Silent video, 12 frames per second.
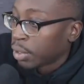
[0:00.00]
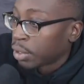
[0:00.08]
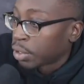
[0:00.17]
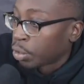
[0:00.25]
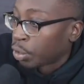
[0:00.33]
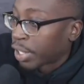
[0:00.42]

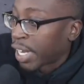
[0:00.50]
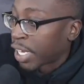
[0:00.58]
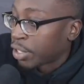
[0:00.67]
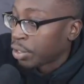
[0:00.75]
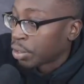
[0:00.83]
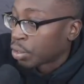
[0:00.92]
so you're
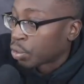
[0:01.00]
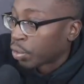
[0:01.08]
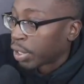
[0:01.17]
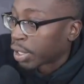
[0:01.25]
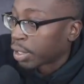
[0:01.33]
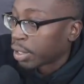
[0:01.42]
catching your
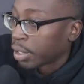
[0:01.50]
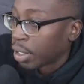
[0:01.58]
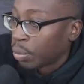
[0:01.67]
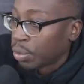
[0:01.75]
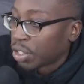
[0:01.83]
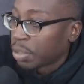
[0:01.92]
trick. It
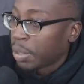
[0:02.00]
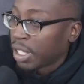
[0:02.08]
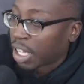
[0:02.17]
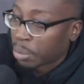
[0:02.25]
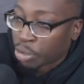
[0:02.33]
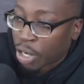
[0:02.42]
would just be
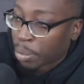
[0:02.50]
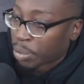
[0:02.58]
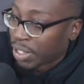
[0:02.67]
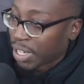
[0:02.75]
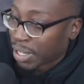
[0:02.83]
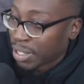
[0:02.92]
like proper
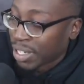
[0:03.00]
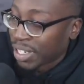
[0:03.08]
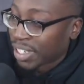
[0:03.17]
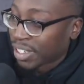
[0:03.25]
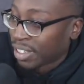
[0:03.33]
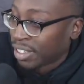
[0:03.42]

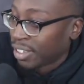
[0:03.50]
technique.